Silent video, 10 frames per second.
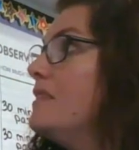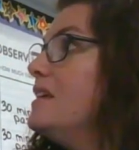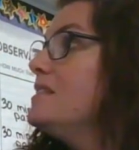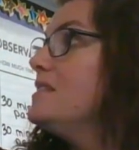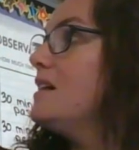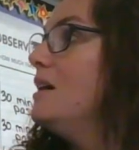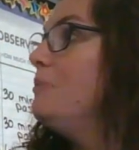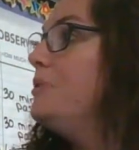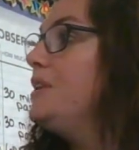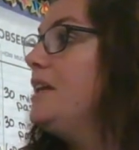This is a
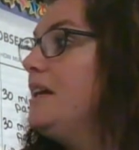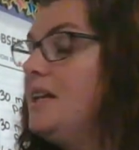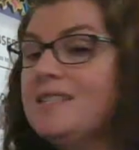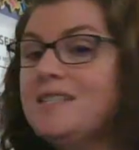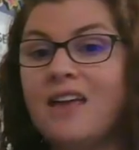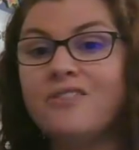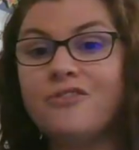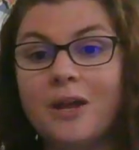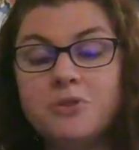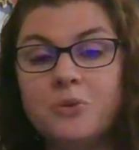completed 10
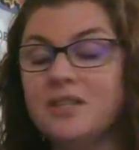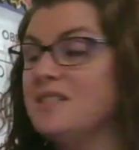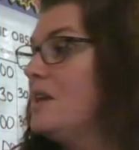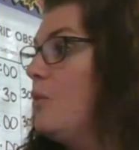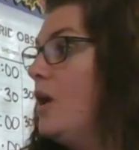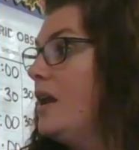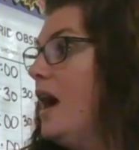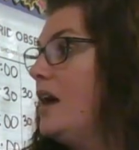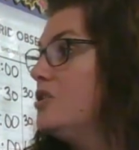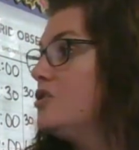frame, so we get to say
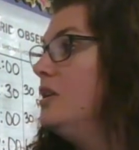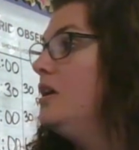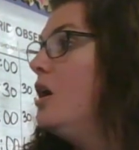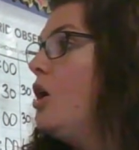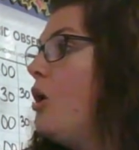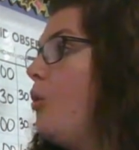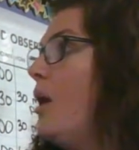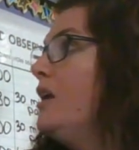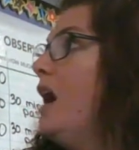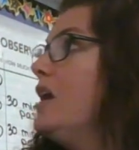100,
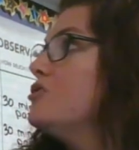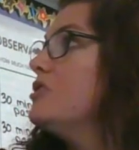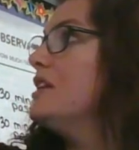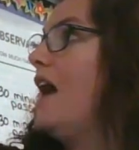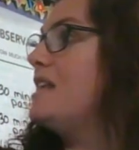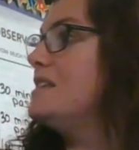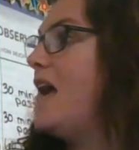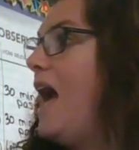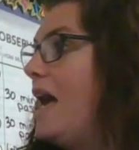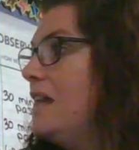
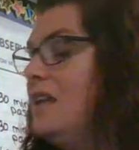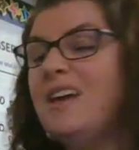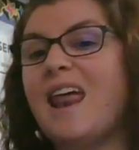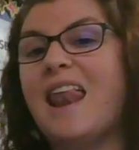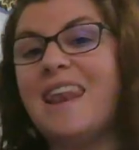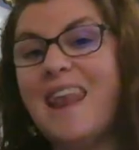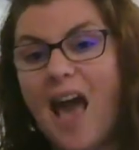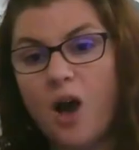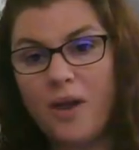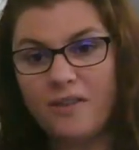110.
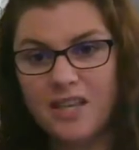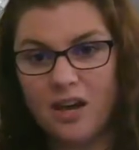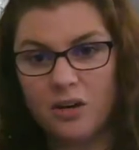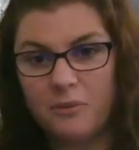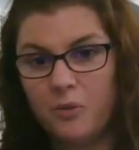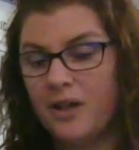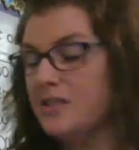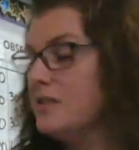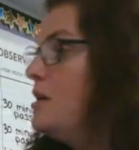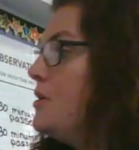Now we have to count on by
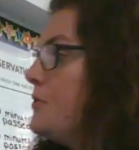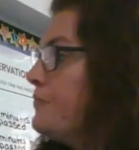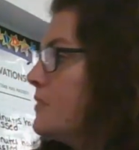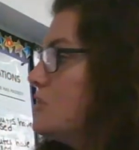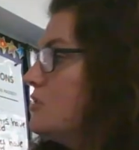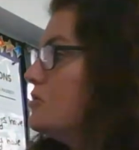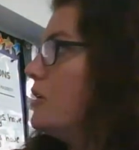ones. So